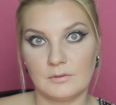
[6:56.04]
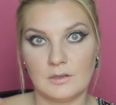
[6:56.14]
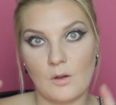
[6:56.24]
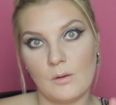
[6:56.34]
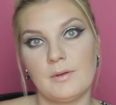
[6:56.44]

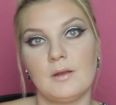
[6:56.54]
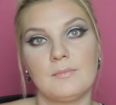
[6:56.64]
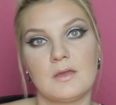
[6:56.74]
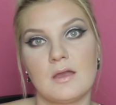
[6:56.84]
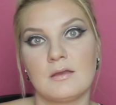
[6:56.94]
really open up
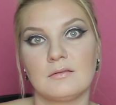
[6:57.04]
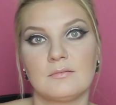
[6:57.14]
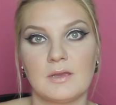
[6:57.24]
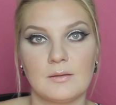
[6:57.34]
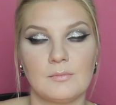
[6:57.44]
the eyes
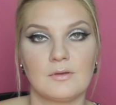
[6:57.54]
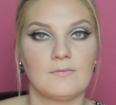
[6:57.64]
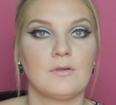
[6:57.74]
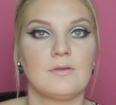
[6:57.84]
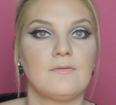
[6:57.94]
and make them look
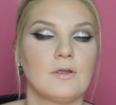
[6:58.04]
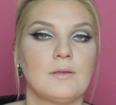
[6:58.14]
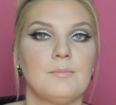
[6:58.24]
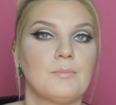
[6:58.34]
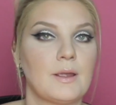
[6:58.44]
very, very
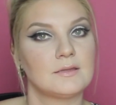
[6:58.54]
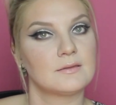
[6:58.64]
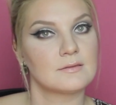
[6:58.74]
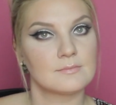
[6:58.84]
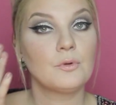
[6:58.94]

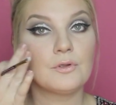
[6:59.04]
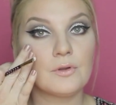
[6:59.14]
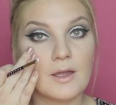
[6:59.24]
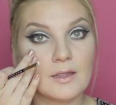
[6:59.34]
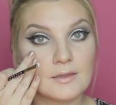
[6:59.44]
bright. Pull your
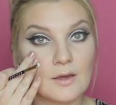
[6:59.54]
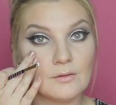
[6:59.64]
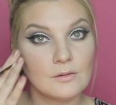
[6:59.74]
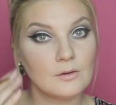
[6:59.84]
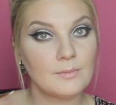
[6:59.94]
eye
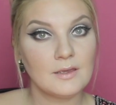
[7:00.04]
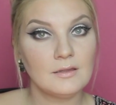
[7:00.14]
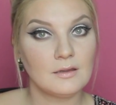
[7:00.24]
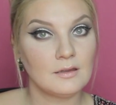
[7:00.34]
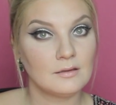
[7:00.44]
down a little
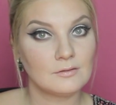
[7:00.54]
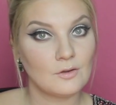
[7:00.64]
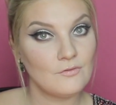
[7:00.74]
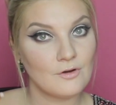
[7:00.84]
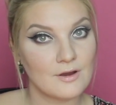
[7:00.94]
bit and
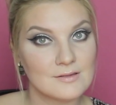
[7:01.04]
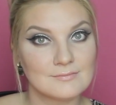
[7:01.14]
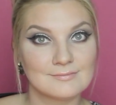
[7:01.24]
go for it.